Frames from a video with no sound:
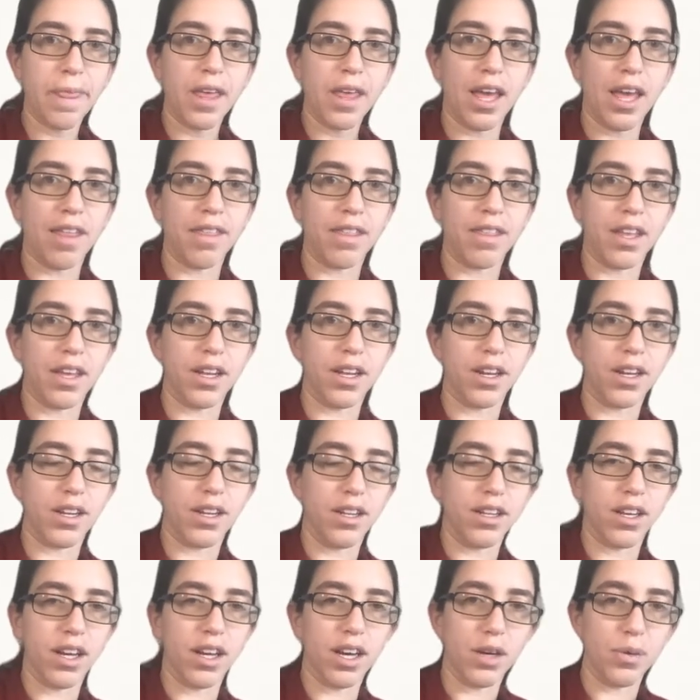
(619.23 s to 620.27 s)
And then
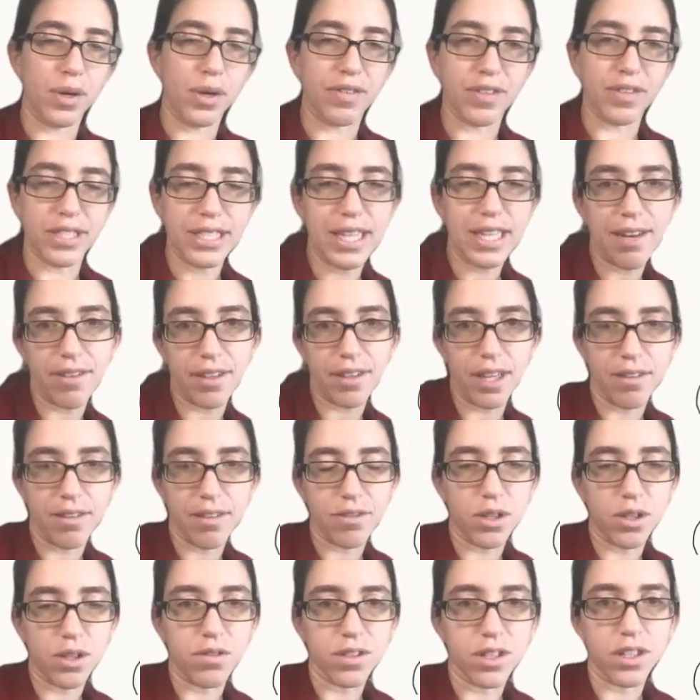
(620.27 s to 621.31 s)
uh, we have a 7 left
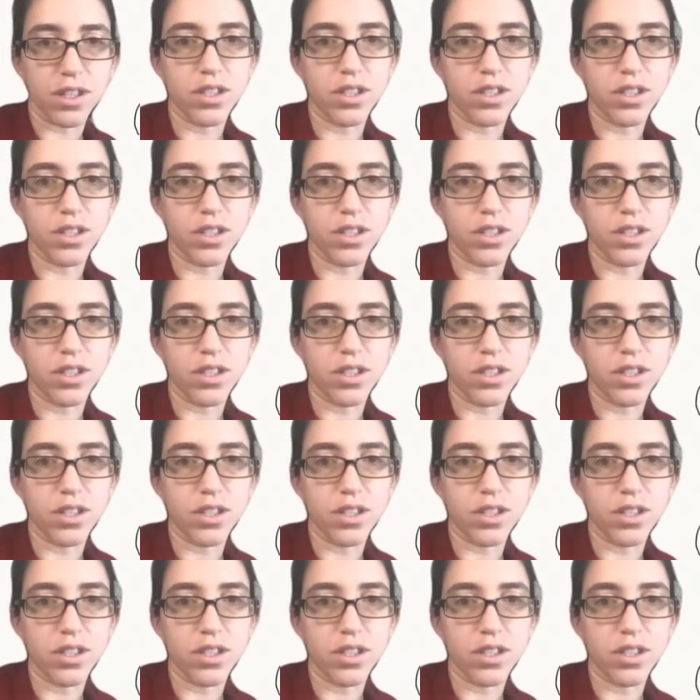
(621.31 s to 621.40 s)
over.